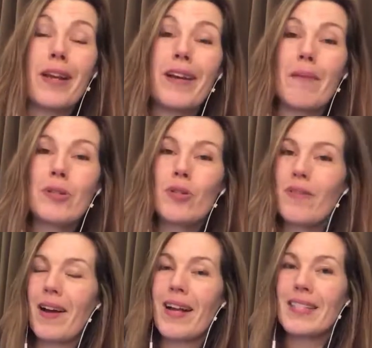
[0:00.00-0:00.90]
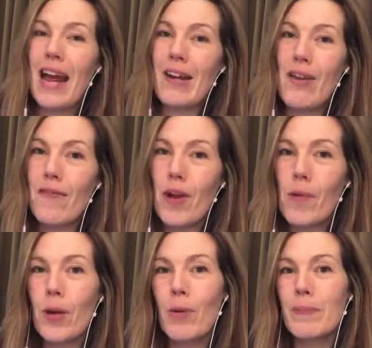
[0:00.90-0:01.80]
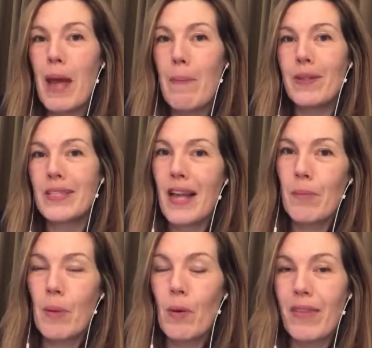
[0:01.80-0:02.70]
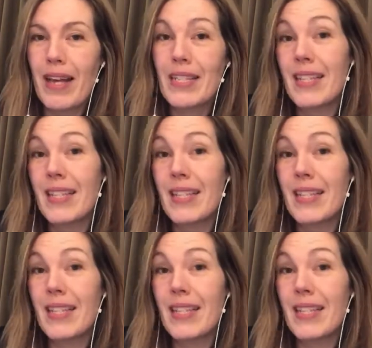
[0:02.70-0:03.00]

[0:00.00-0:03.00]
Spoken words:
I'm sure if I asked any of you, you would be able to tell me what that is.